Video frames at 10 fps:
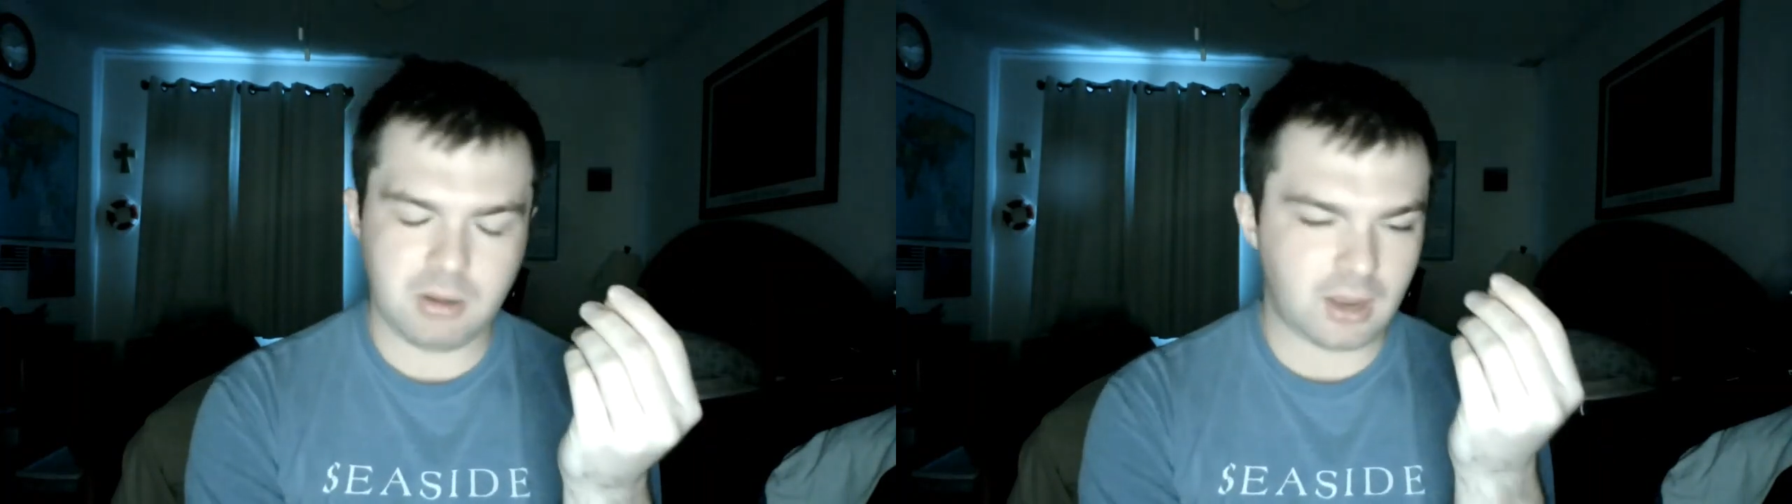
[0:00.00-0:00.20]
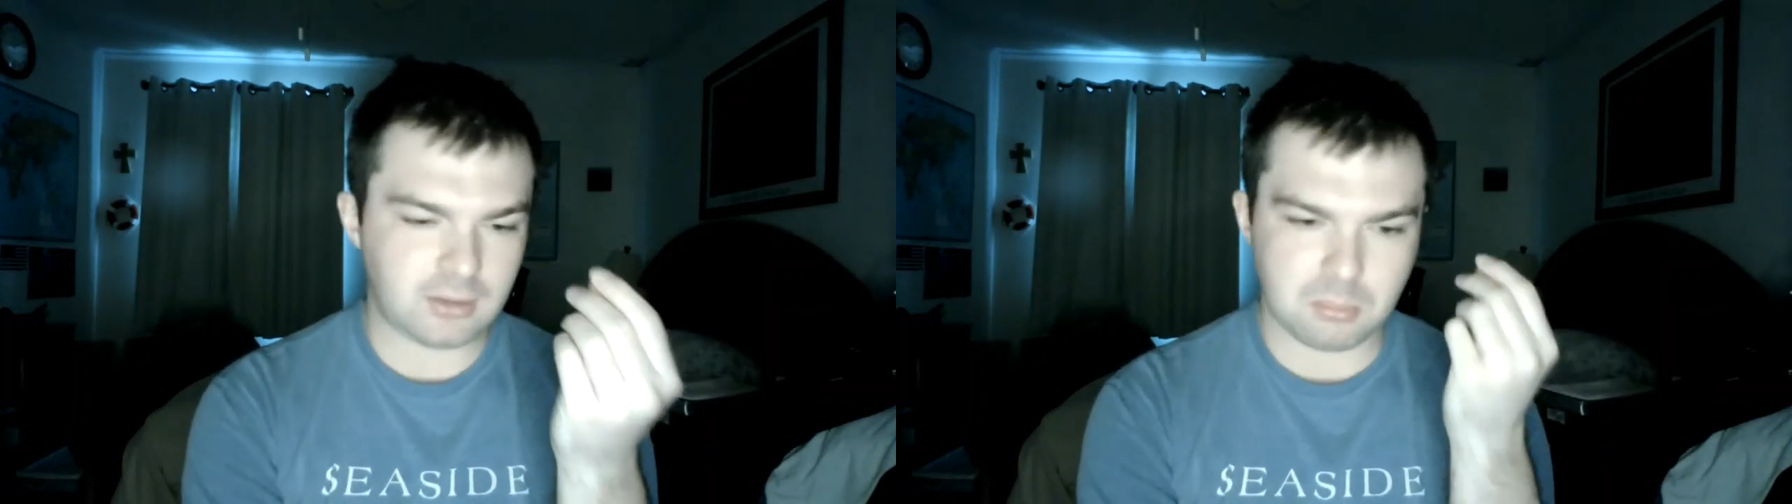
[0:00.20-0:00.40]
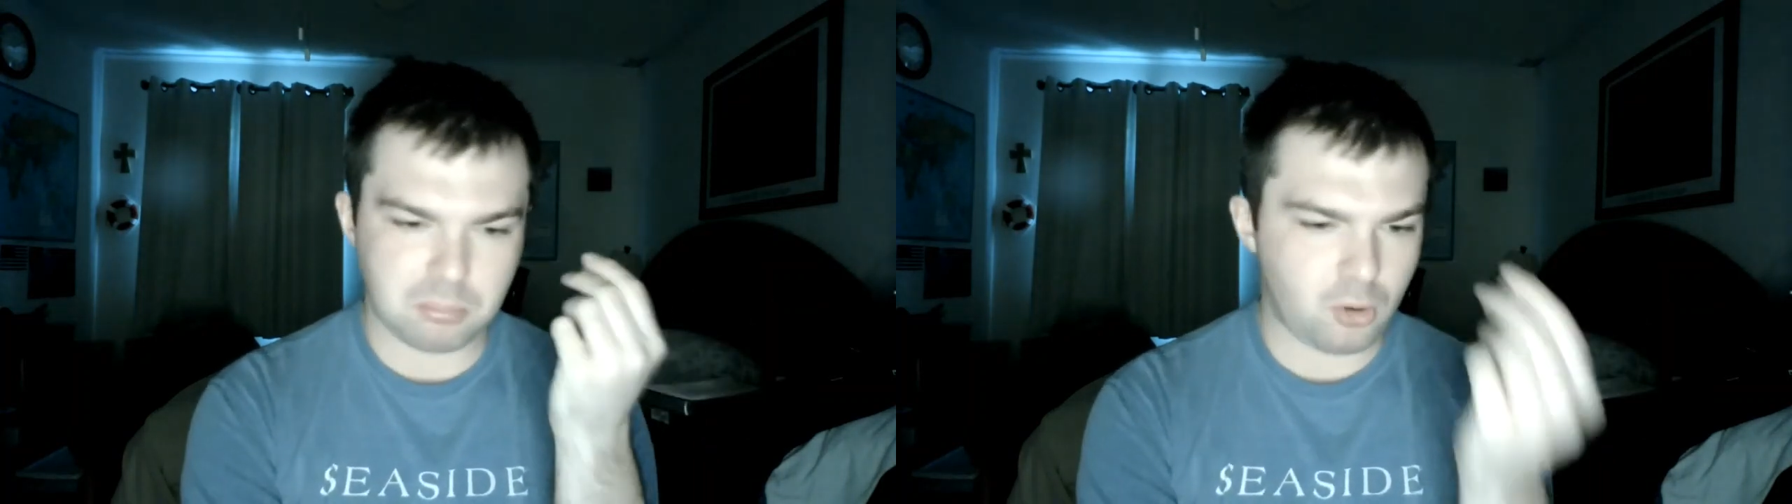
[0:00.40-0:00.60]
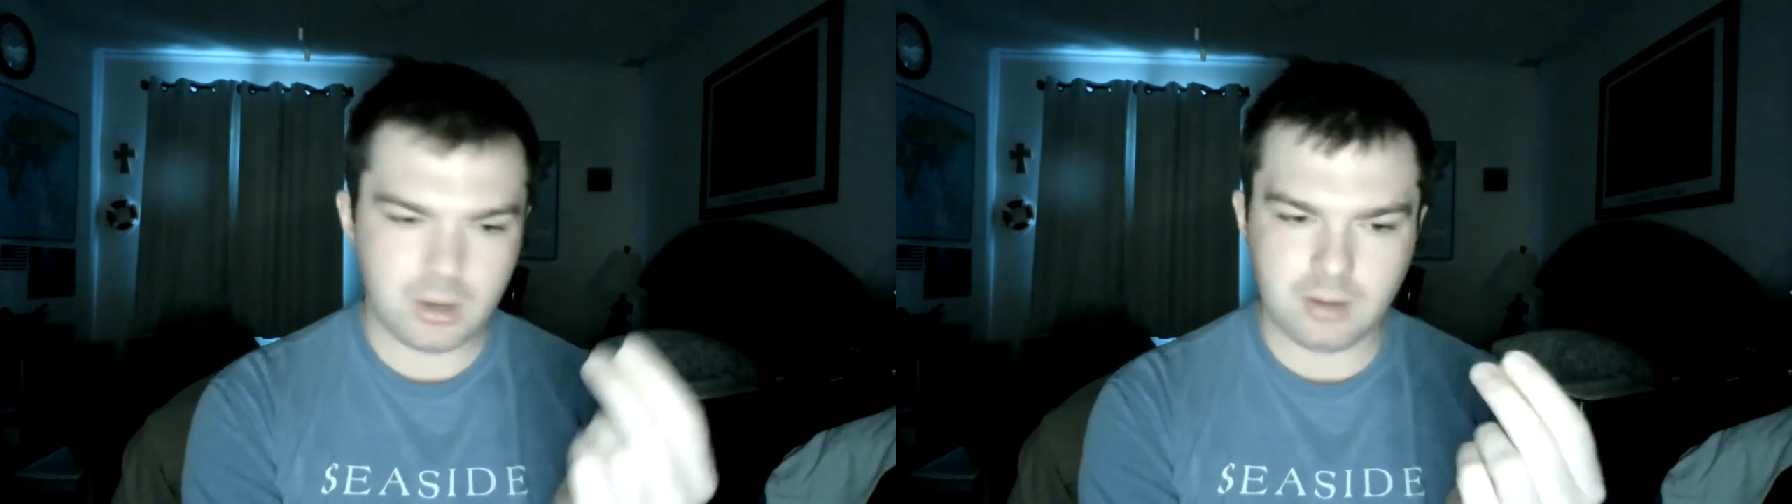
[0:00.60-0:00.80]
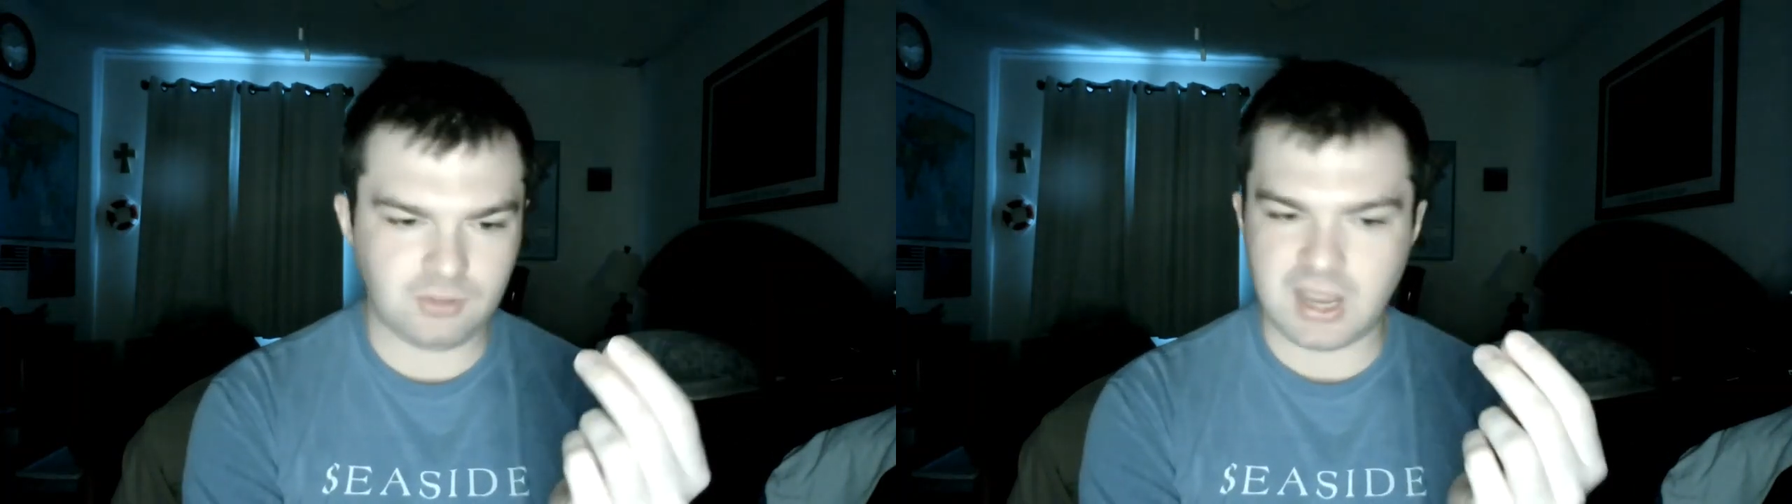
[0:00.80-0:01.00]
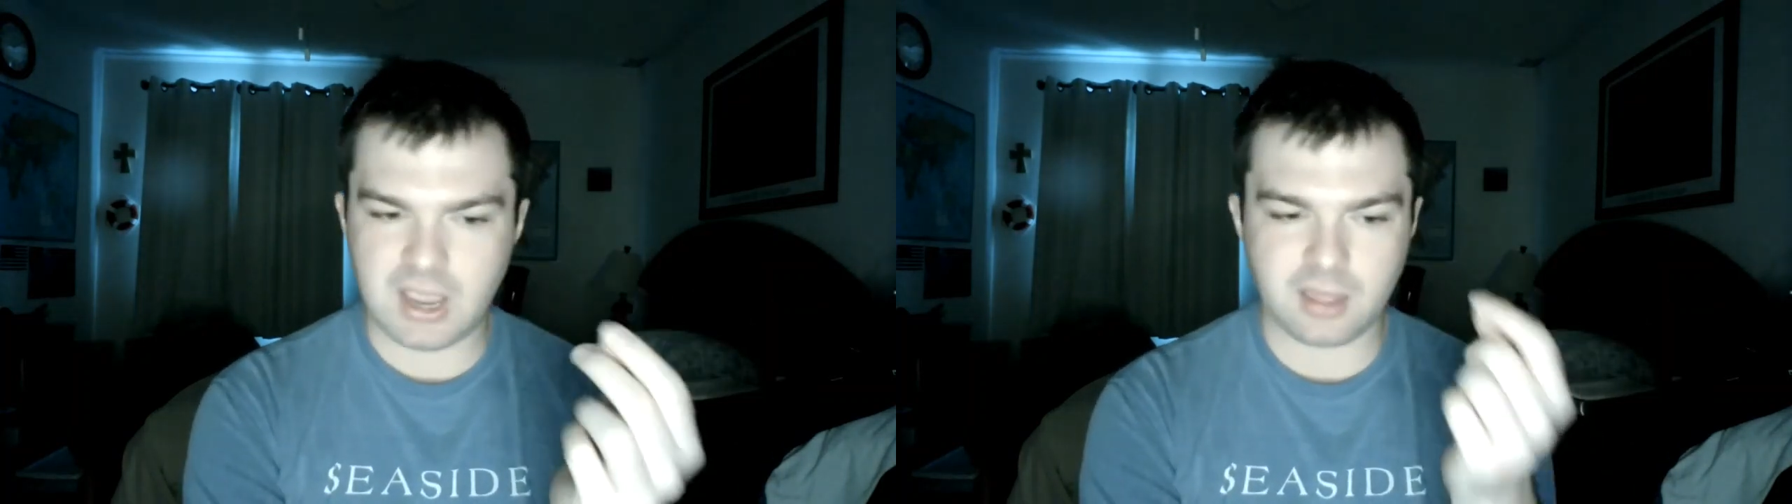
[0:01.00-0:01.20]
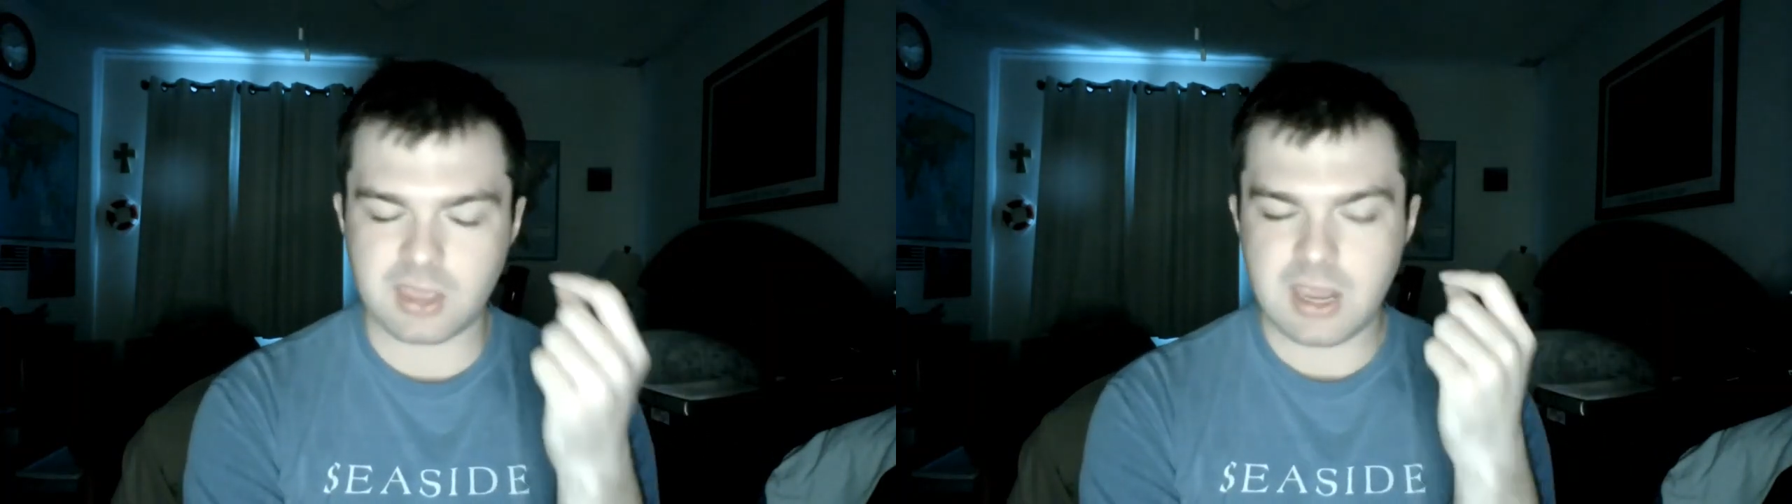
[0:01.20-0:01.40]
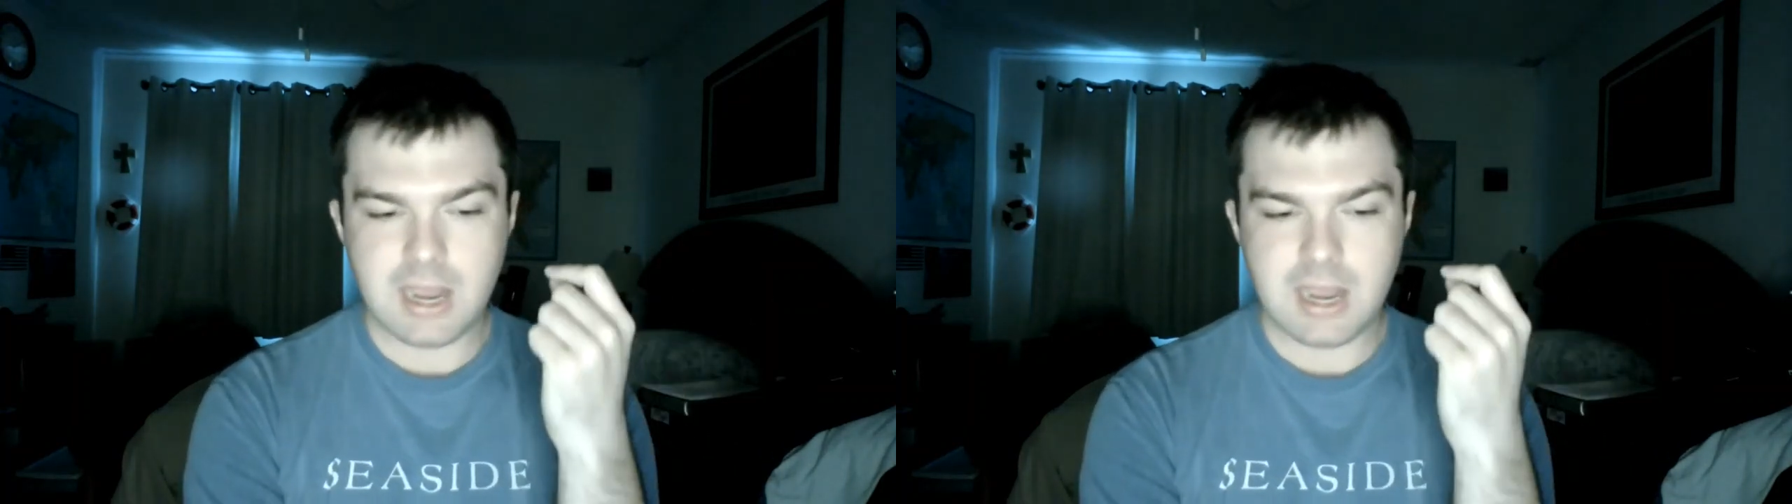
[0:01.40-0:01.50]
at the point of death.